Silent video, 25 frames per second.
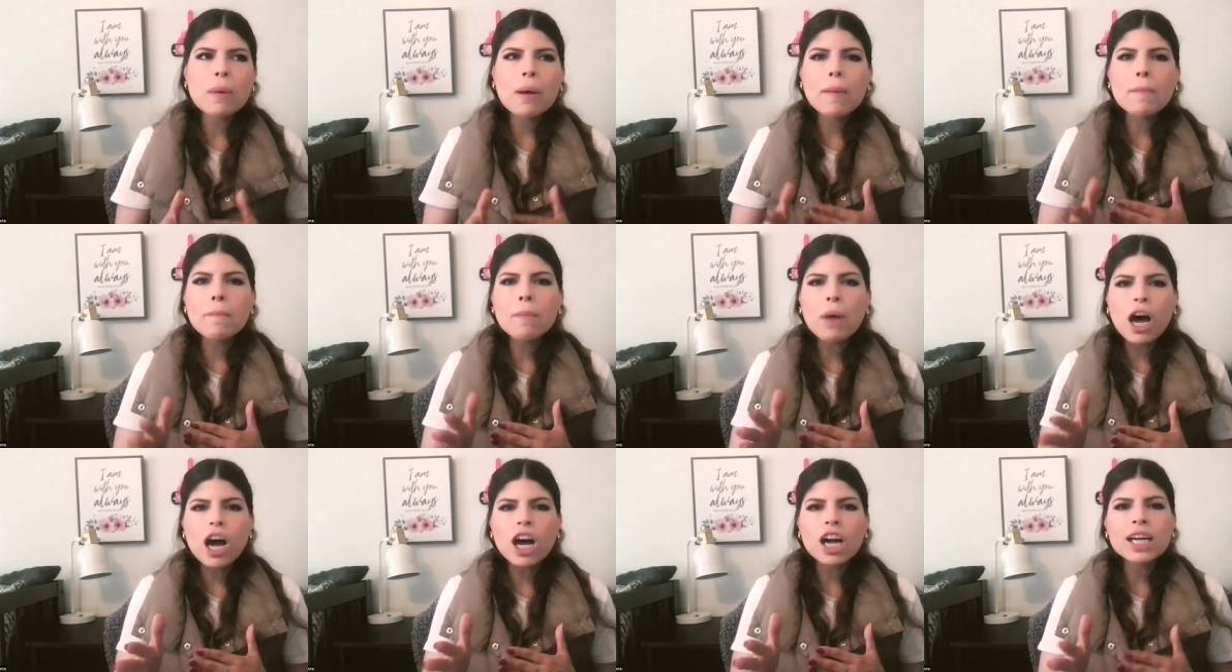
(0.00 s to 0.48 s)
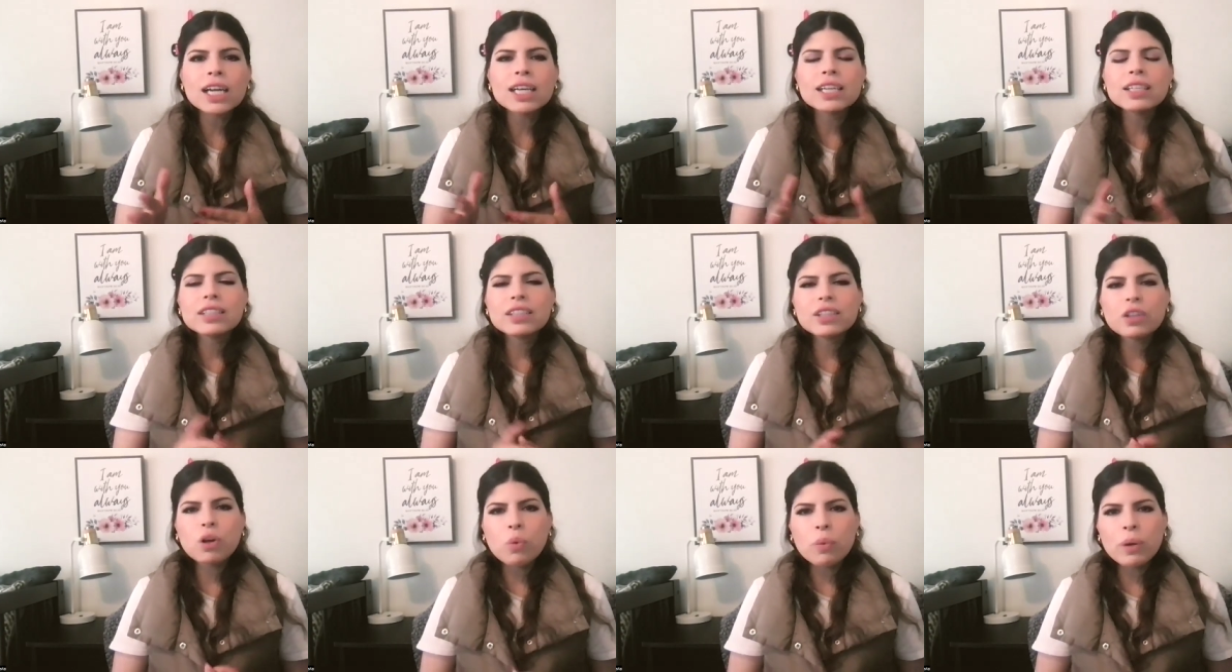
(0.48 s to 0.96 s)
mock
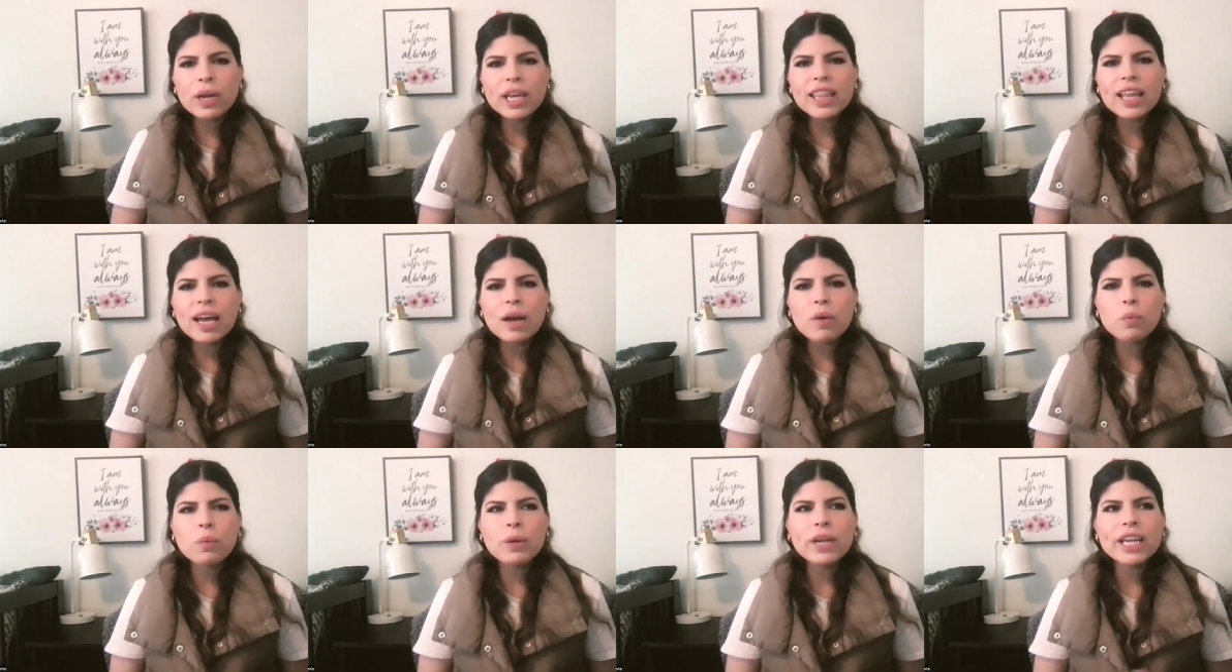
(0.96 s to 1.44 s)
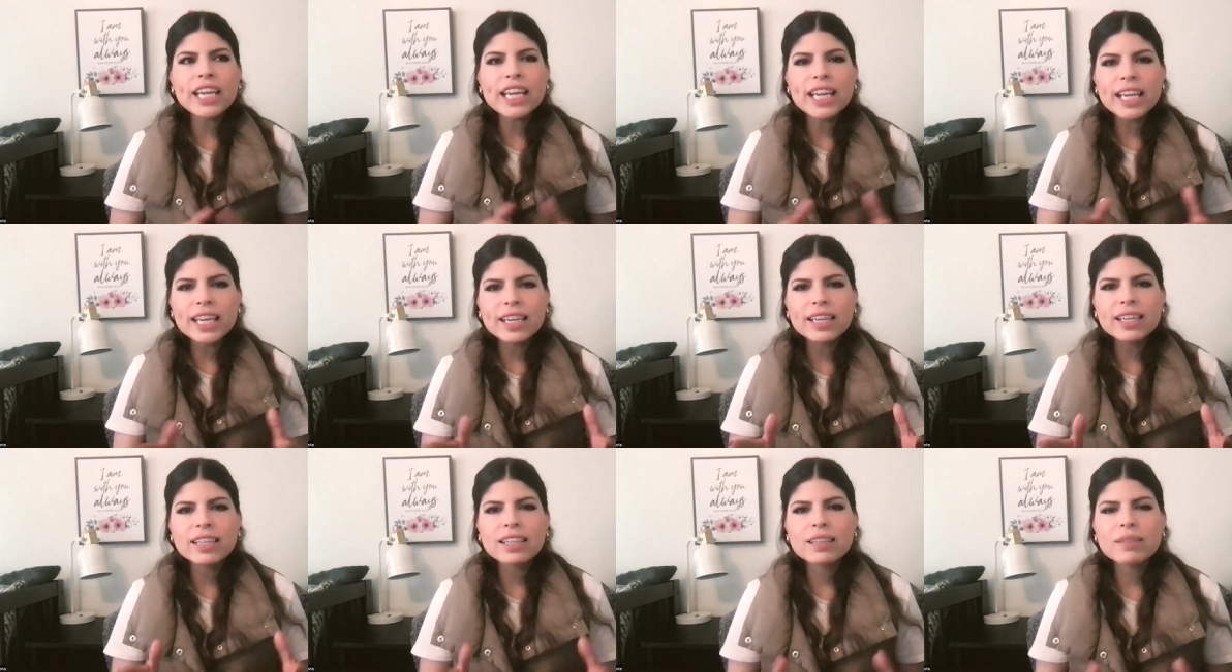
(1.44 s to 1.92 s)
the way that
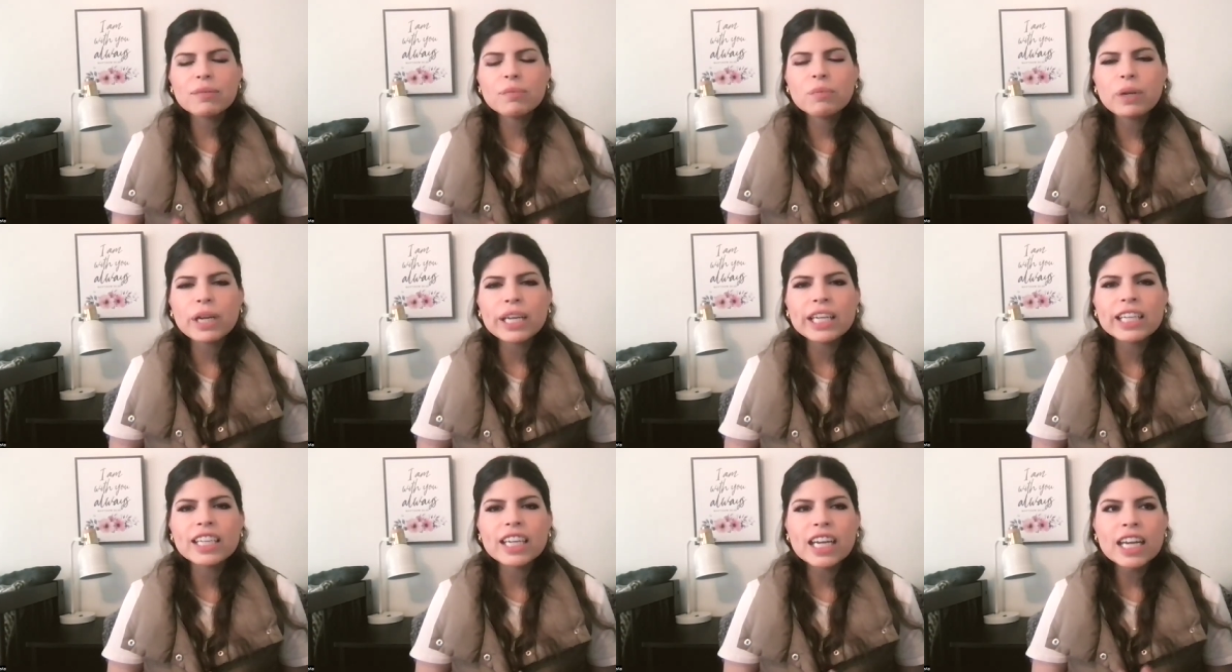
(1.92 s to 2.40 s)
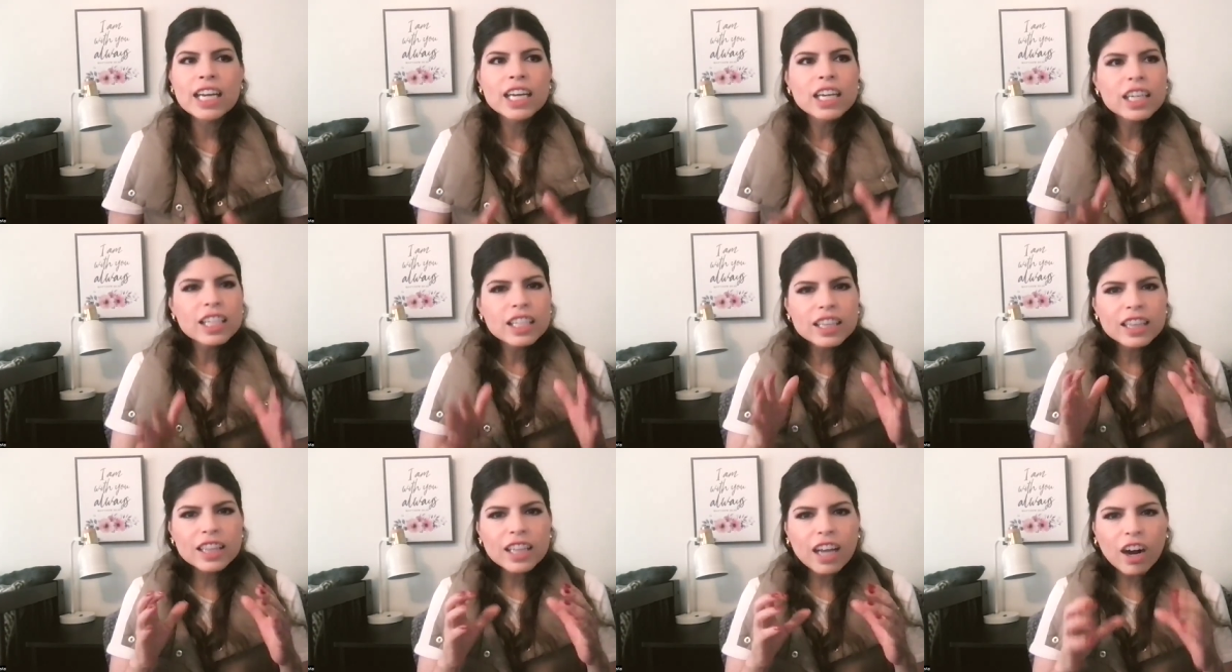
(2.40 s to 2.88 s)
we bring
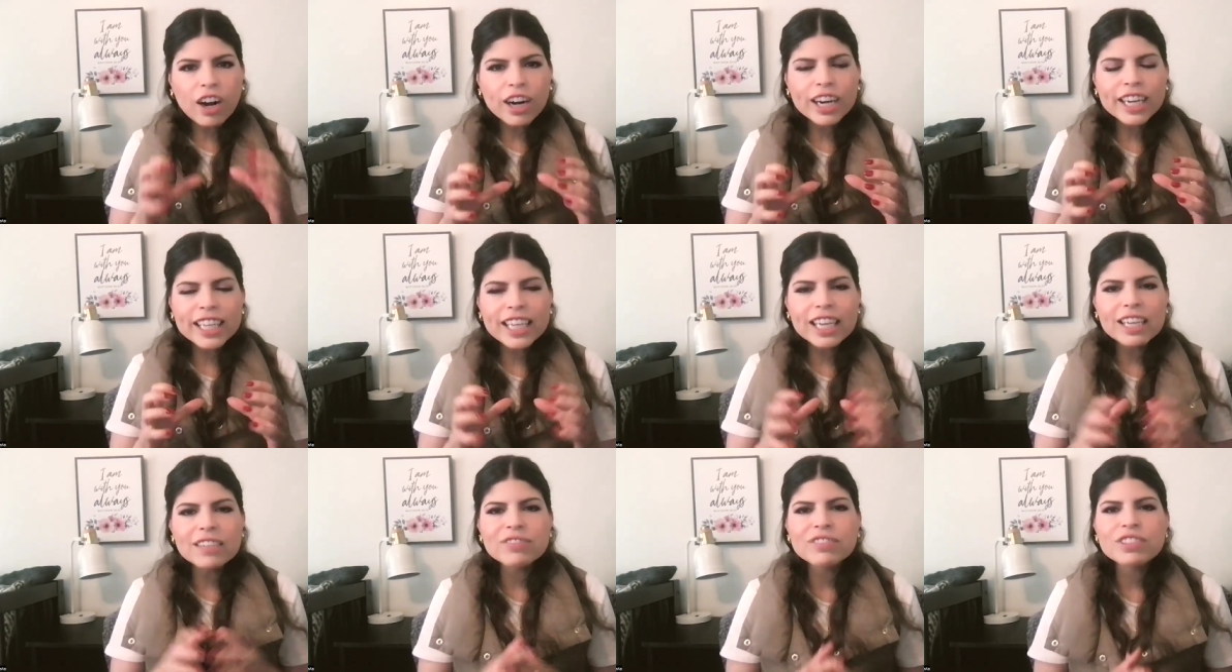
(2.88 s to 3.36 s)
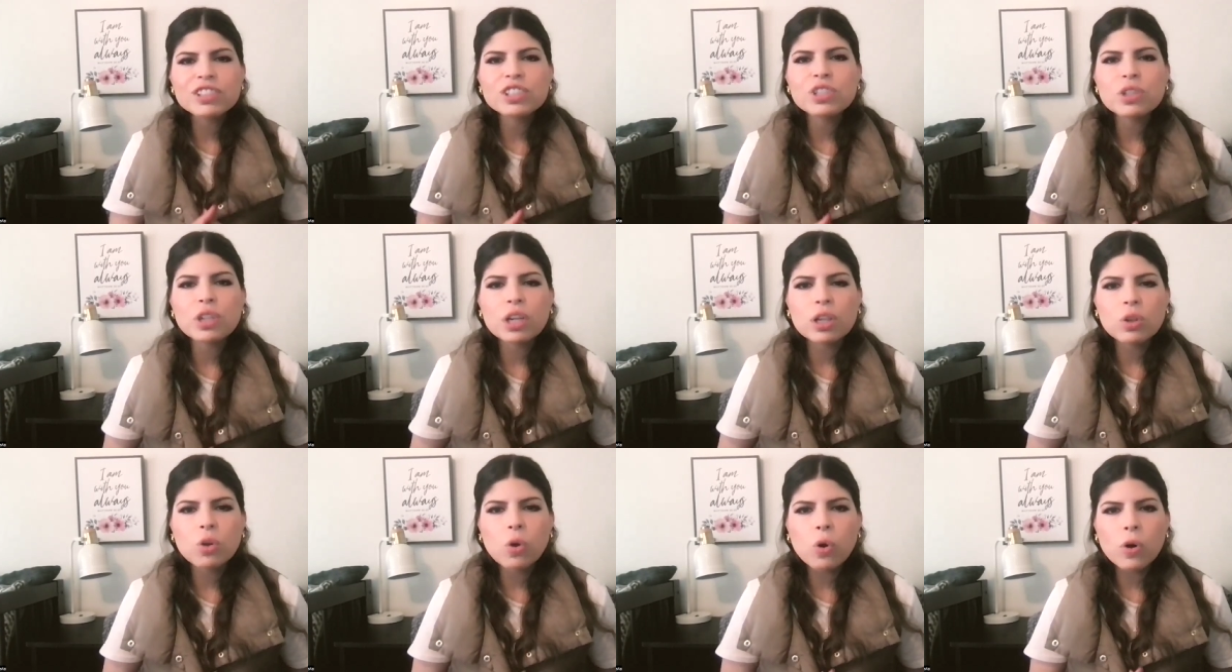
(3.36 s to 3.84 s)
our gift to
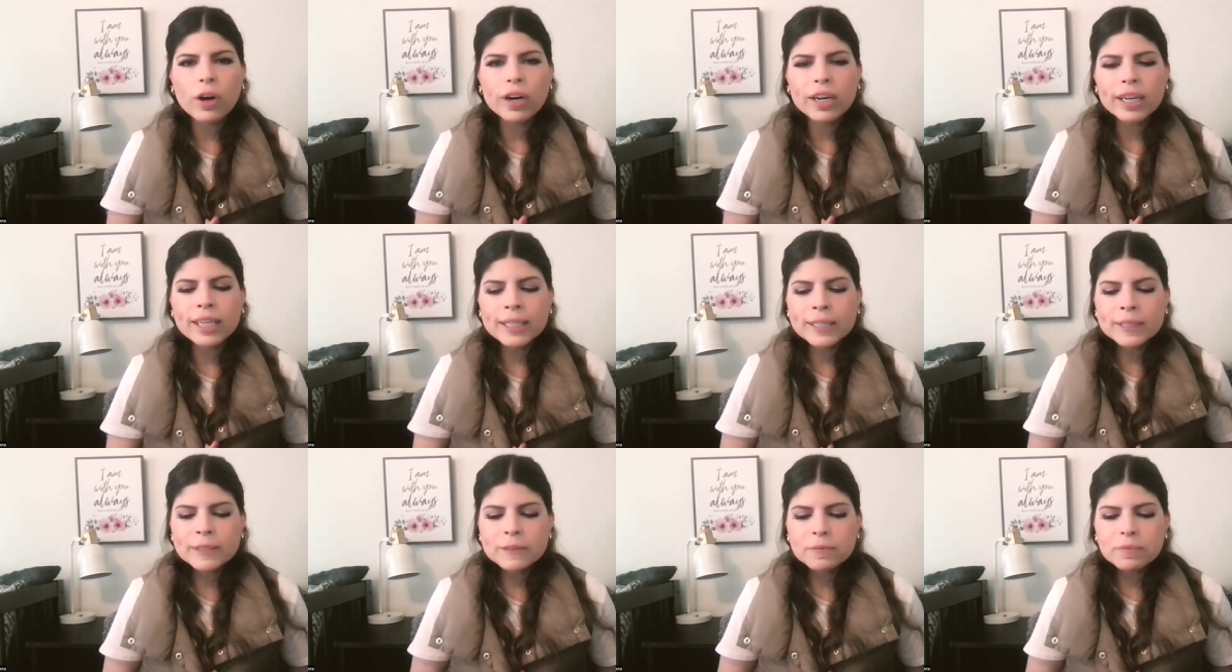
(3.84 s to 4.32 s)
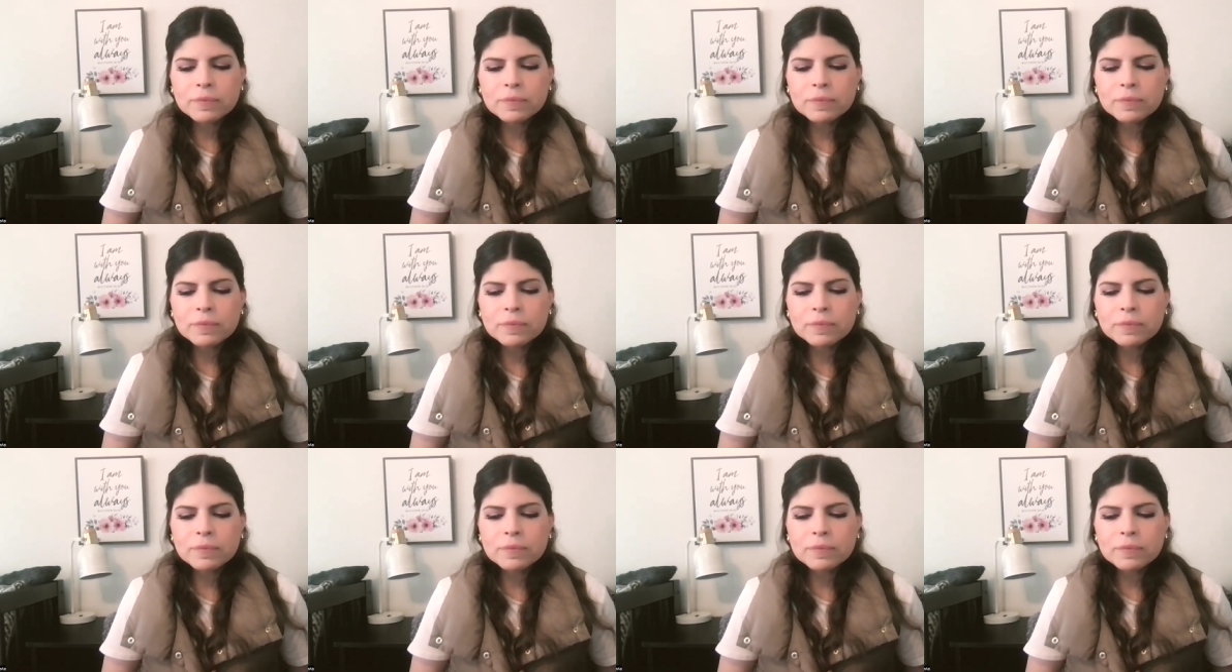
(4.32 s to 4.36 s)
the Lord.